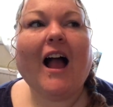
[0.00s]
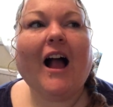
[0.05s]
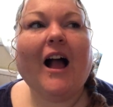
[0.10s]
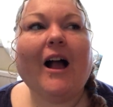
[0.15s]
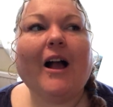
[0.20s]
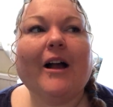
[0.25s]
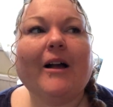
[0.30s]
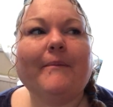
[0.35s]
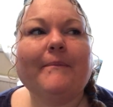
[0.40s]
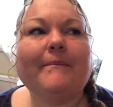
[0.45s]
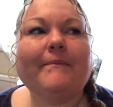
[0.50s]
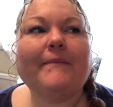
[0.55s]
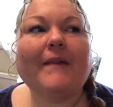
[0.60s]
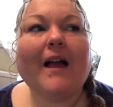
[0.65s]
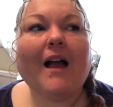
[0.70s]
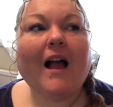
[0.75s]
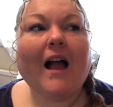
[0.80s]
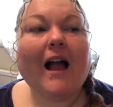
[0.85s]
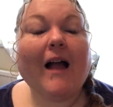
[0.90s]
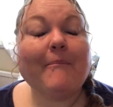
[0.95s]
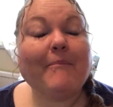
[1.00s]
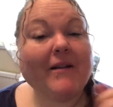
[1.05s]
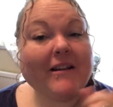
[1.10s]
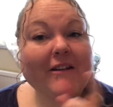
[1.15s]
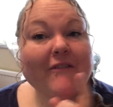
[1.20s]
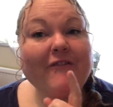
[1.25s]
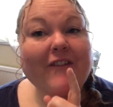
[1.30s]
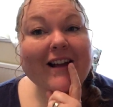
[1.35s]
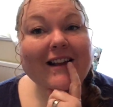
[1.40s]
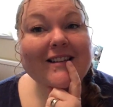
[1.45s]
But
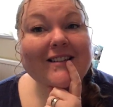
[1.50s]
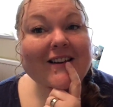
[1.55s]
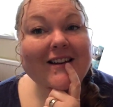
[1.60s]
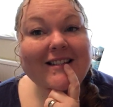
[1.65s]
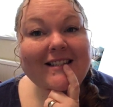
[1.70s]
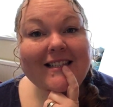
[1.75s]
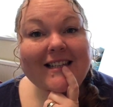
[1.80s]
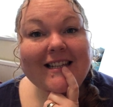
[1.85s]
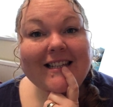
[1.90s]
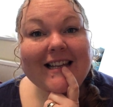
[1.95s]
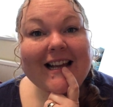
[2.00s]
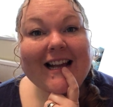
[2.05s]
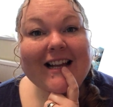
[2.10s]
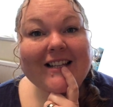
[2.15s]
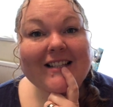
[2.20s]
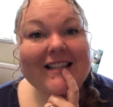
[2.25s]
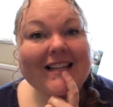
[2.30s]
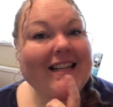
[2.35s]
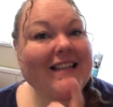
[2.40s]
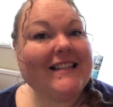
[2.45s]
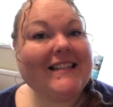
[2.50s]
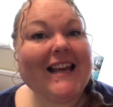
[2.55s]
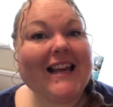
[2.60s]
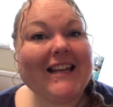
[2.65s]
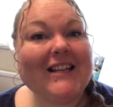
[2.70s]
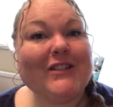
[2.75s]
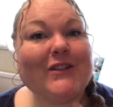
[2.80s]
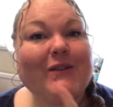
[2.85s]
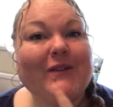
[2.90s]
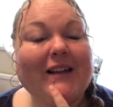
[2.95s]
in fact, I did actually
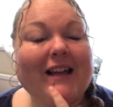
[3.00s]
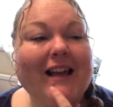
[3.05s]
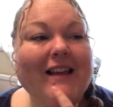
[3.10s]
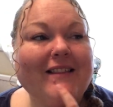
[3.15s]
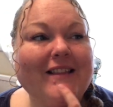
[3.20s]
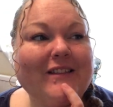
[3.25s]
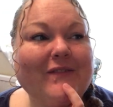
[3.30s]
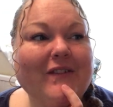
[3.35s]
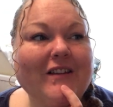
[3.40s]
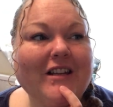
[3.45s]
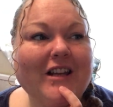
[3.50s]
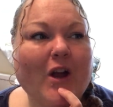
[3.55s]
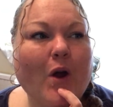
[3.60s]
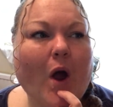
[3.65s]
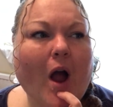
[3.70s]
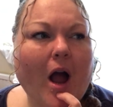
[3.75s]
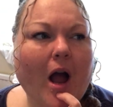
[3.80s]
intend on getting this video